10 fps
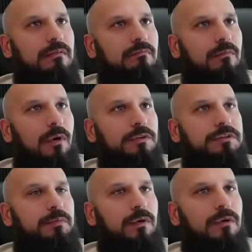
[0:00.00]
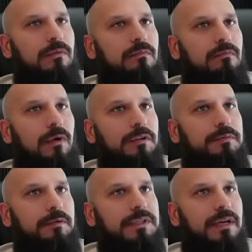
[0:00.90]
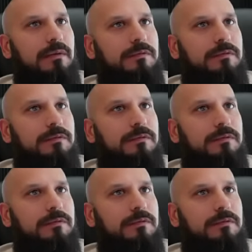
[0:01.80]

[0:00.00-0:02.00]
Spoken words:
multiple times.